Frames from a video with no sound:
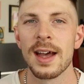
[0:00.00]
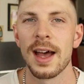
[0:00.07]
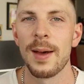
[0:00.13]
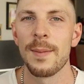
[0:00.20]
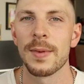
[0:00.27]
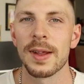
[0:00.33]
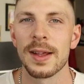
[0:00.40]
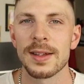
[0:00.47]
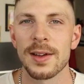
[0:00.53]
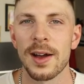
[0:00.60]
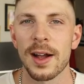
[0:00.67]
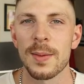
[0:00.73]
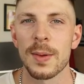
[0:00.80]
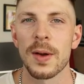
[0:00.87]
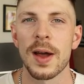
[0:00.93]
I'm going to talk
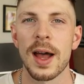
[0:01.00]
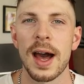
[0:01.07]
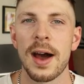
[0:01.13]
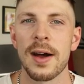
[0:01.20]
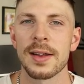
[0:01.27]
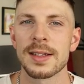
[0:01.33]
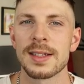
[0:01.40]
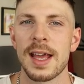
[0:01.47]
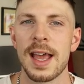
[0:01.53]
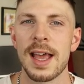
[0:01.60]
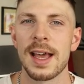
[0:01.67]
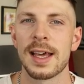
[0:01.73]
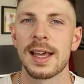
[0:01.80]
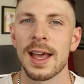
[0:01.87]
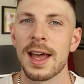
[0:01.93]
about how to
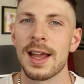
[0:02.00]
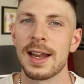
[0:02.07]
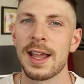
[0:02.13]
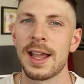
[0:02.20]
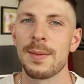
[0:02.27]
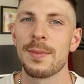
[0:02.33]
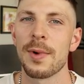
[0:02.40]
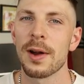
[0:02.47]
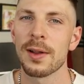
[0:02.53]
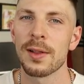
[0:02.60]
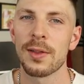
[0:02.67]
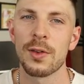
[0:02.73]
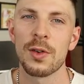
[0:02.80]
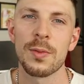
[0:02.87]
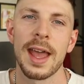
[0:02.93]
take an 8-bar
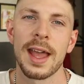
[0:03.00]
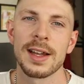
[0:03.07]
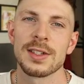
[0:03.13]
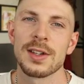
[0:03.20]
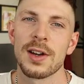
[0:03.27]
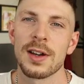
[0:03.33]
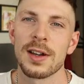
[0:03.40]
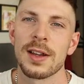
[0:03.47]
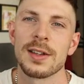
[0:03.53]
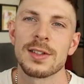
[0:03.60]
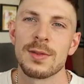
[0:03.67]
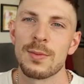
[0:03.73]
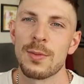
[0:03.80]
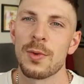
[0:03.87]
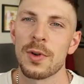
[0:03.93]
loop and turn it into
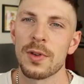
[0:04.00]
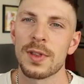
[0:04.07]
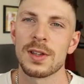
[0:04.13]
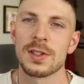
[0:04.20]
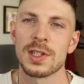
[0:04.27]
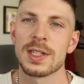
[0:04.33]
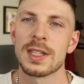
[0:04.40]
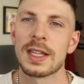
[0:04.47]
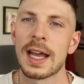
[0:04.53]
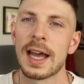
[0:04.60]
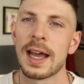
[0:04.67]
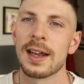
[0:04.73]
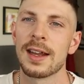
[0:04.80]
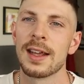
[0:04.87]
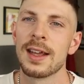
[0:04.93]
more than just
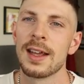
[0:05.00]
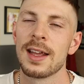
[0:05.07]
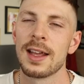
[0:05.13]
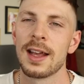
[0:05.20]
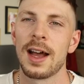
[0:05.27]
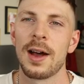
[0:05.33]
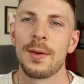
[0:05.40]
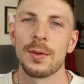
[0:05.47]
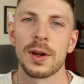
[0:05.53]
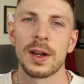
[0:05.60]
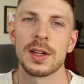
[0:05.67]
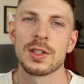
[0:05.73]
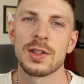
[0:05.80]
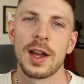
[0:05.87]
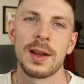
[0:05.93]
that. We're going to
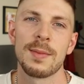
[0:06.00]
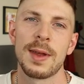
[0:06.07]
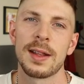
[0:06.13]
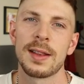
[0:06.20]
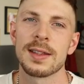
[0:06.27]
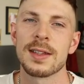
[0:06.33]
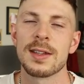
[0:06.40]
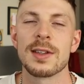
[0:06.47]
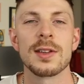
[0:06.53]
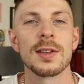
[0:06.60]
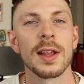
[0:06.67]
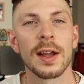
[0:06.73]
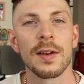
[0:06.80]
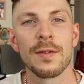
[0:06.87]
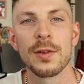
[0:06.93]
try and make this into
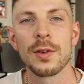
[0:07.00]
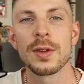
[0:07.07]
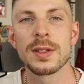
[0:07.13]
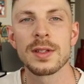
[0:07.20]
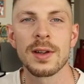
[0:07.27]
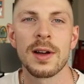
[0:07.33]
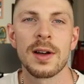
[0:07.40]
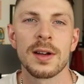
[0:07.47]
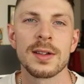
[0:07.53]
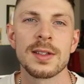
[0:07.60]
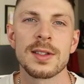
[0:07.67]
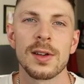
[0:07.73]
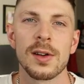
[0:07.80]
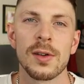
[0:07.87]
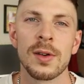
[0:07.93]
like a full song.
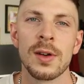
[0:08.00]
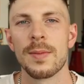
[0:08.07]
So